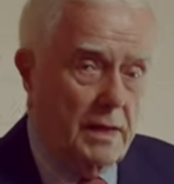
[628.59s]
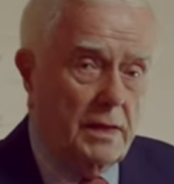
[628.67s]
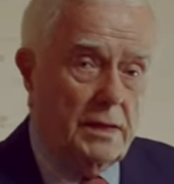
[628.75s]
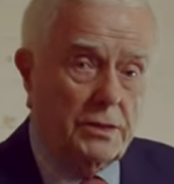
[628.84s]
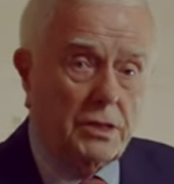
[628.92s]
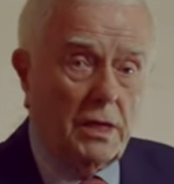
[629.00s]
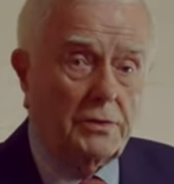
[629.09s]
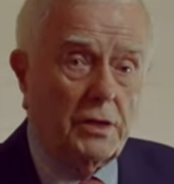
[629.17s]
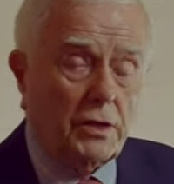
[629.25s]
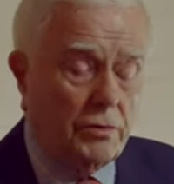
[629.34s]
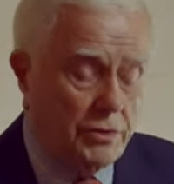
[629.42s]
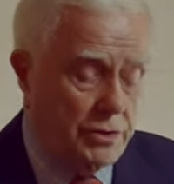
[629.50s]
He said,
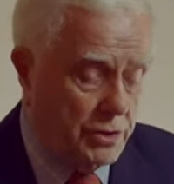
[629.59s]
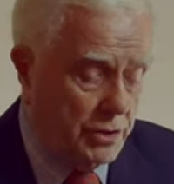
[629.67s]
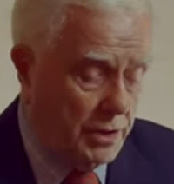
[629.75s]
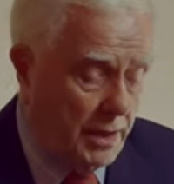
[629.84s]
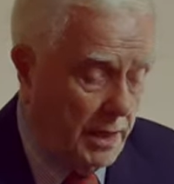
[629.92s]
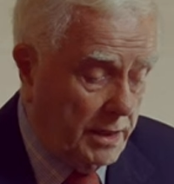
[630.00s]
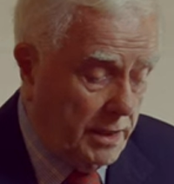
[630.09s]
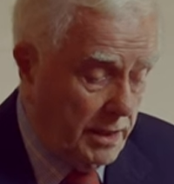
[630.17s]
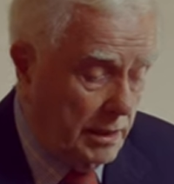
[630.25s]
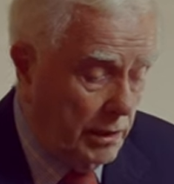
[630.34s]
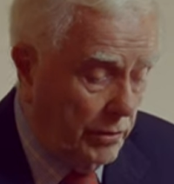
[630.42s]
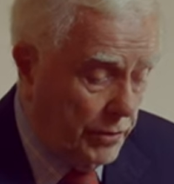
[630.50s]
the Christian
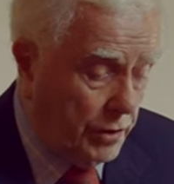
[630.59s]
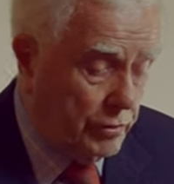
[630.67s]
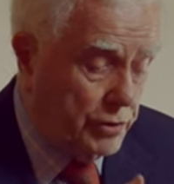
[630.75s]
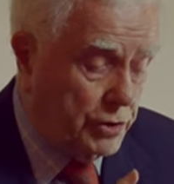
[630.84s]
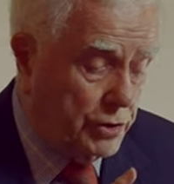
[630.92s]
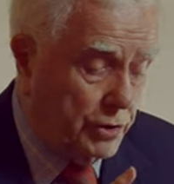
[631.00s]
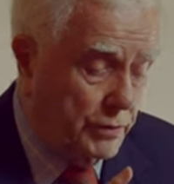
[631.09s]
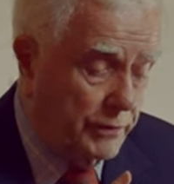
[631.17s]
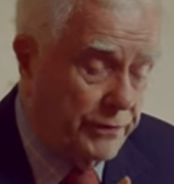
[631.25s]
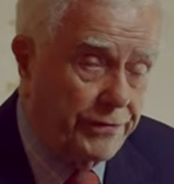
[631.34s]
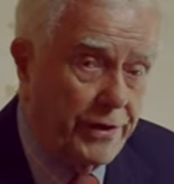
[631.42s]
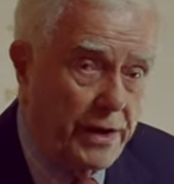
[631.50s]
ideal or the Christian
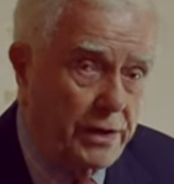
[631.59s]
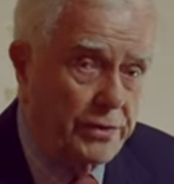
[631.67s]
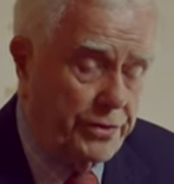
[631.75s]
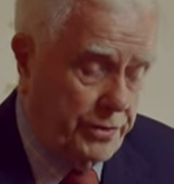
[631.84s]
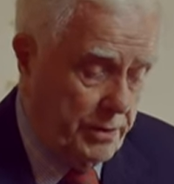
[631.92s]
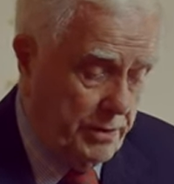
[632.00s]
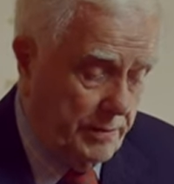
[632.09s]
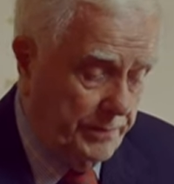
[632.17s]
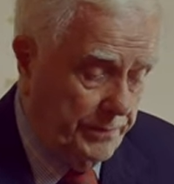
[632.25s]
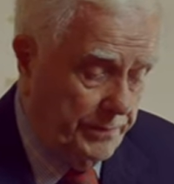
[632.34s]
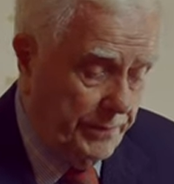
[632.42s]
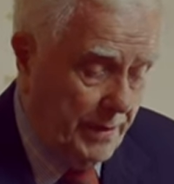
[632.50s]
faith
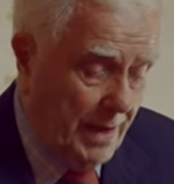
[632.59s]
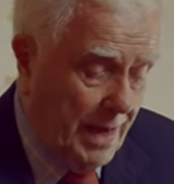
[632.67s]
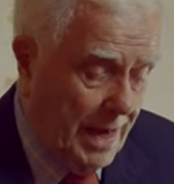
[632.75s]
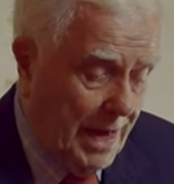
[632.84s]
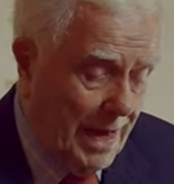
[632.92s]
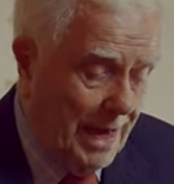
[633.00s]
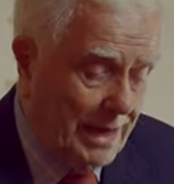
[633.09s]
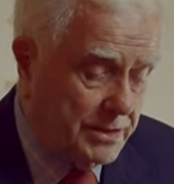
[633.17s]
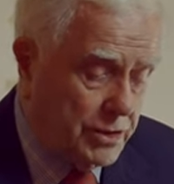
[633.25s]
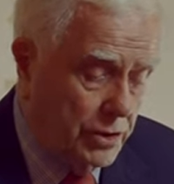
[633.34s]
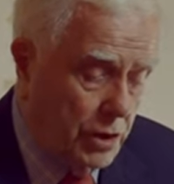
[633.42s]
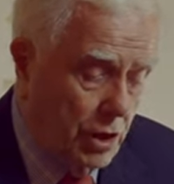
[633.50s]

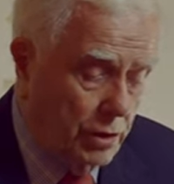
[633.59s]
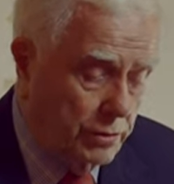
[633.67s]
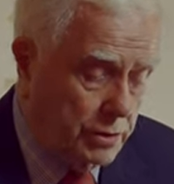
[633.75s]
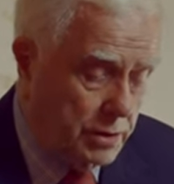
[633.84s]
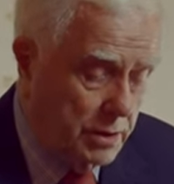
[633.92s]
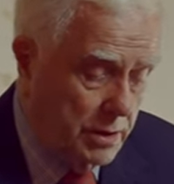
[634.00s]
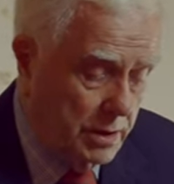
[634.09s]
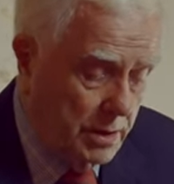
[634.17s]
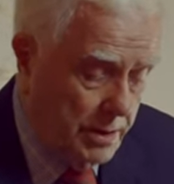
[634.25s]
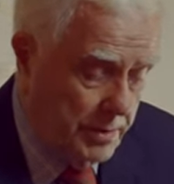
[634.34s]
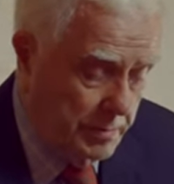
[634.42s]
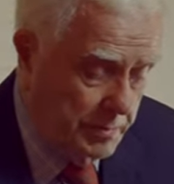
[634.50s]
has not
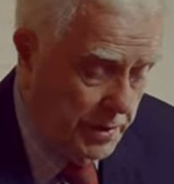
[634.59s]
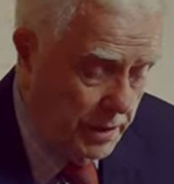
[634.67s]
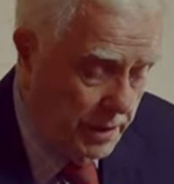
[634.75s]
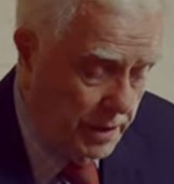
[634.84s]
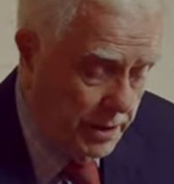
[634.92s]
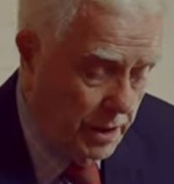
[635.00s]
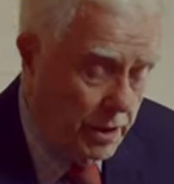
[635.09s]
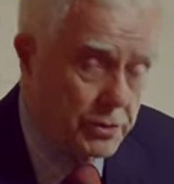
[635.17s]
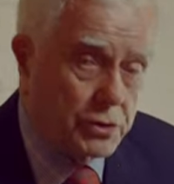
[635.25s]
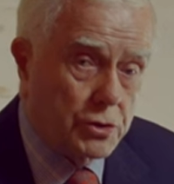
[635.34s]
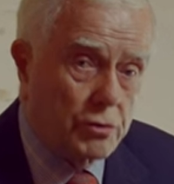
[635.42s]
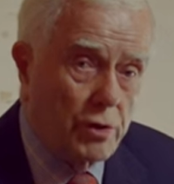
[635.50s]
been
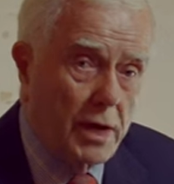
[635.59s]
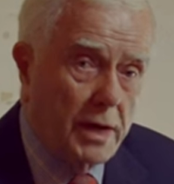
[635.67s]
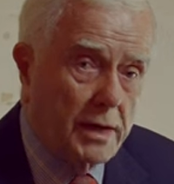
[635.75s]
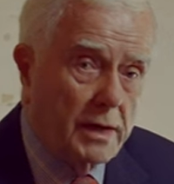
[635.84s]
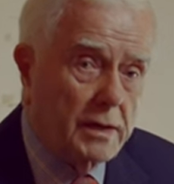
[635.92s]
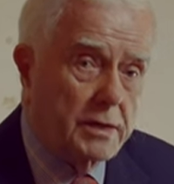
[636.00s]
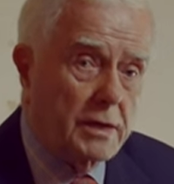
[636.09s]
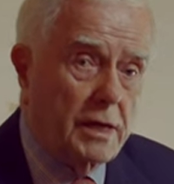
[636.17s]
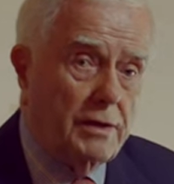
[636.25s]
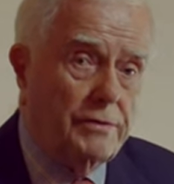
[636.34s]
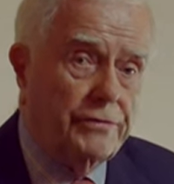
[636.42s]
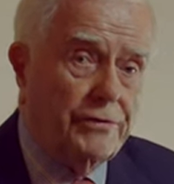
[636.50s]
tried
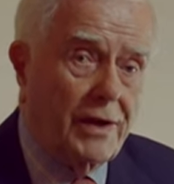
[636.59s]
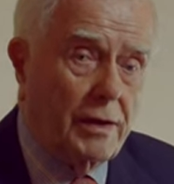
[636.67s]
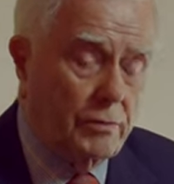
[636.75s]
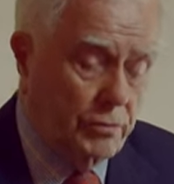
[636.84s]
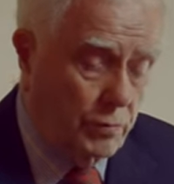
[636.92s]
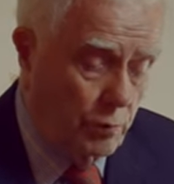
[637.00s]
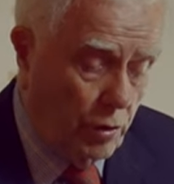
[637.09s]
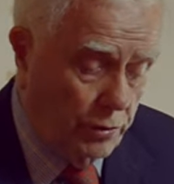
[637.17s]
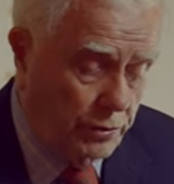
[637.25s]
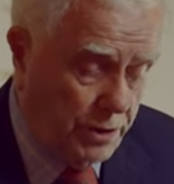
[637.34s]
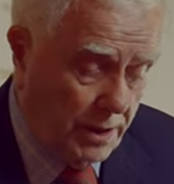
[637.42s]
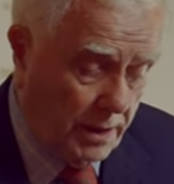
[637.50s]
and found
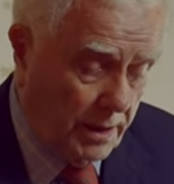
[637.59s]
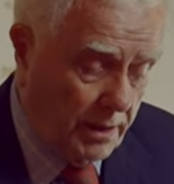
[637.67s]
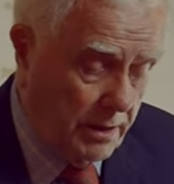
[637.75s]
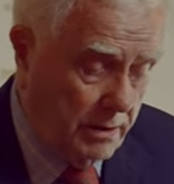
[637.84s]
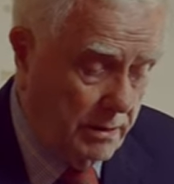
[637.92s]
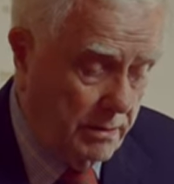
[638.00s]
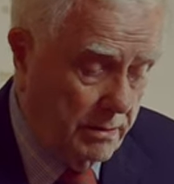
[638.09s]
wanting.